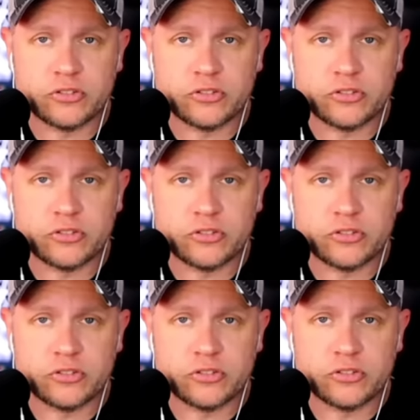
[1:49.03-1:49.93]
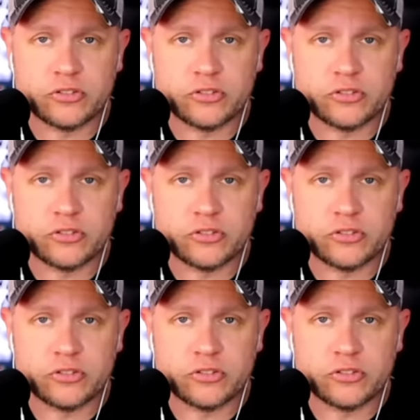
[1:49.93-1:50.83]

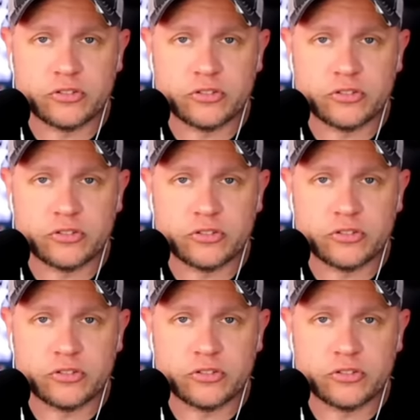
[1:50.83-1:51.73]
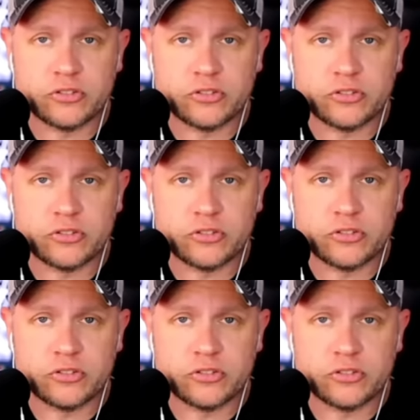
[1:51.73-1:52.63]

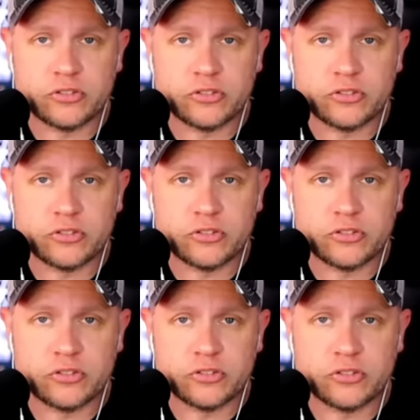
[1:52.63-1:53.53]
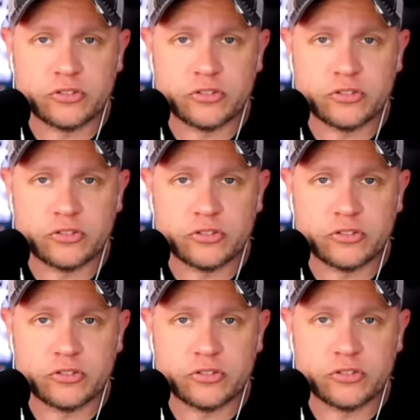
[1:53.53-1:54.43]

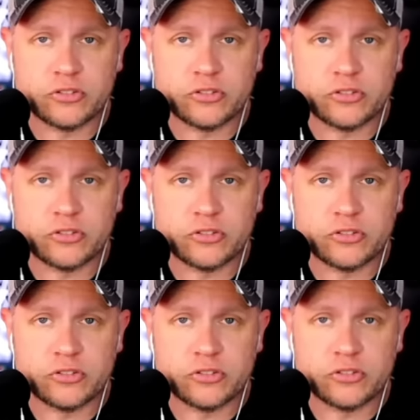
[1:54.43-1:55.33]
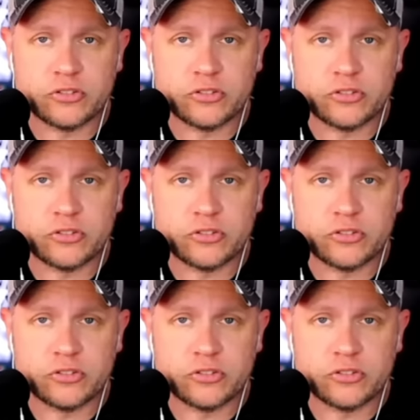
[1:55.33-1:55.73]
No words are spoken by the person on screen.